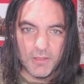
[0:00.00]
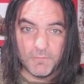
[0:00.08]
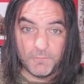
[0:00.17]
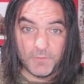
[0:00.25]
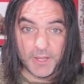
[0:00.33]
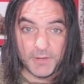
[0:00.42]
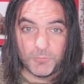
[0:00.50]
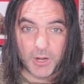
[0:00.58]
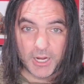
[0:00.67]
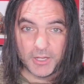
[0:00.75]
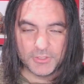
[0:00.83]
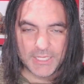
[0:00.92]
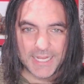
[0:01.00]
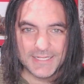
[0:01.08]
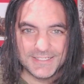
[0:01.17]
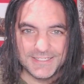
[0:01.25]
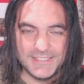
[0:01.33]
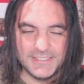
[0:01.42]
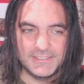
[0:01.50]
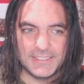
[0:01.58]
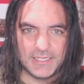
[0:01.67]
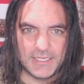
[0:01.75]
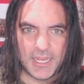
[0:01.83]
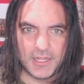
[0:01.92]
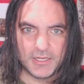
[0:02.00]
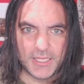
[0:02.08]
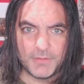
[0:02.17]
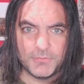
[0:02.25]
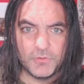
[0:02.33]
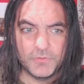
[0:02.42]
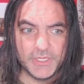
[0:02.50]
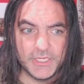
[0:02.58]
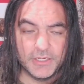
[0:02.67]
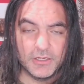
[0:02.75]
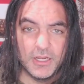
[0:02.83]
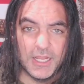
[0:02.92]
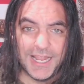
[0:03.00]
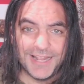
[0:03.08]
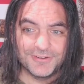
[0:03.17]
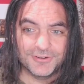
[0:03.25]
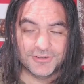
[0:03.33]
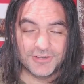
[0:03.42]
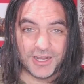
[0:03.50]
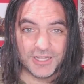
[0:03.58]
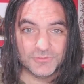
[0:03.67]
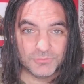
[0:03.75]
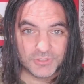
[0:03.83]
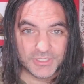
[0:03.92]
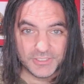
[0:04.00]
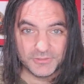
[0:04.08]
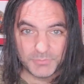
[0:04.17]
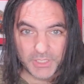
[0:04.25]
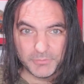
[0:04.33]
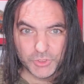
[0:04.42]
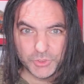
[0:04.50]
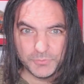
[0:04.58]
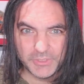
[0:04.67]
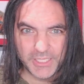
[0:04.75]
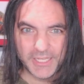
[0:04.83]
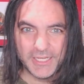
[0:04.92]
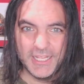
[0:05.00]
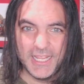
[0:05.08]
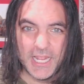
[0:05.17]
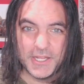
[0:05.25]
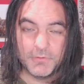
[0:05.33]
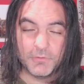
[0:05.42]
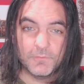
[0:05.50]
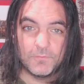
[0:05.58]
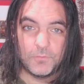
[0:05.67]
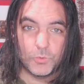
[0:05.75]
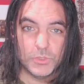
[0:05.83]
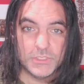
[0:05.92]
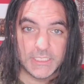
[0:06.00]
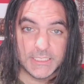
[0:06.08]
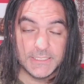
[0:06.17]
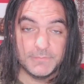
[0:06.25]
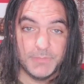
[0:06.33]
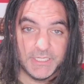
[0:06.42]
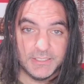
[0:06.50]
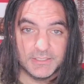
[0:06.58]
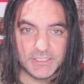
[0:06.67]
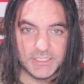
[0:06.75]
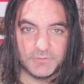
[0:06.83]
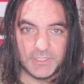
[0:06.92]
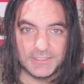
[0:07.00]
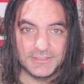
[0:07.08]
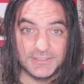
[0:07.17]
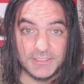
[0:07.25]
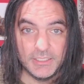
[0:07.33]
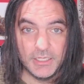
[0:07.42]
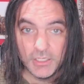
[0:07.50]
Feywild entities that kind of came over here and their gods were killed by Magubliet and they were forced into being this evil entity,